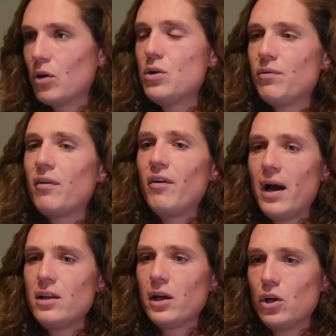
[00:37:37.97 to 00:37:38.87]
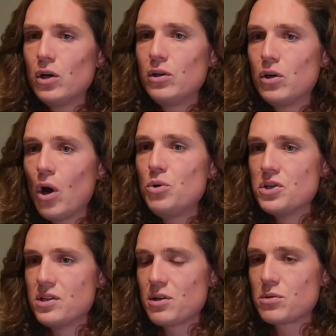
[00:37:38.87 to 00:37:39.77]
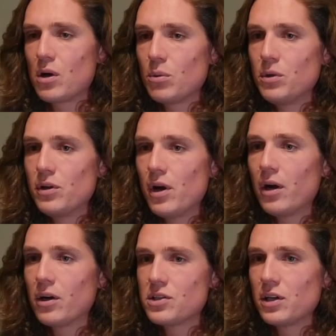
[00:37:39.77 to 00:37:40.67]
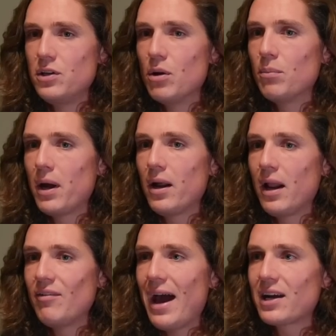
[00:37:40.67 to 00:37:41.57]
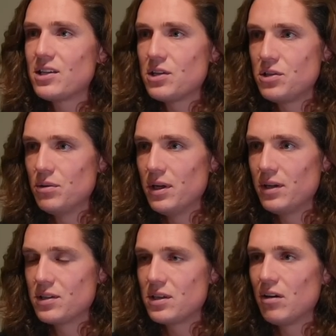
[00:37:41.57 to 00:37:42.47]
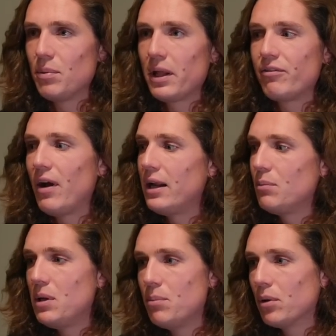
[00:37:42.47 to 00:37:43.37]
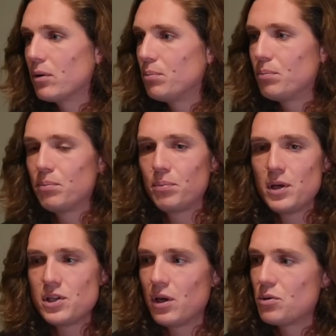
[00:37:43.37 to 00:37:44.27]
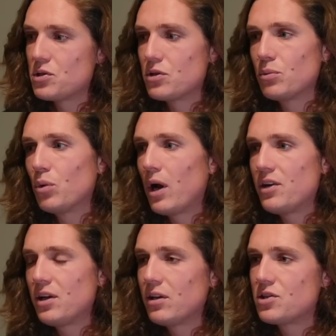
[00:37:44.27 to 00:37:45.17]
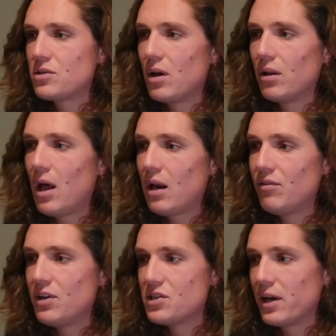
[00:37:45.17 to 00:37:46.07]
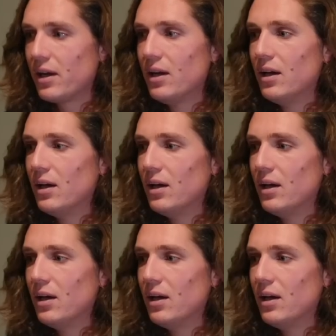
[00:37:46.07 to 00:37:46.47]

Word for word: Or you find like good coaches, and that's what's hard when you're younger. It's like you don't might not have access to it. So, yeah. But, like yeah. finding people or pitching coaches or where I think it's a lot of it is like,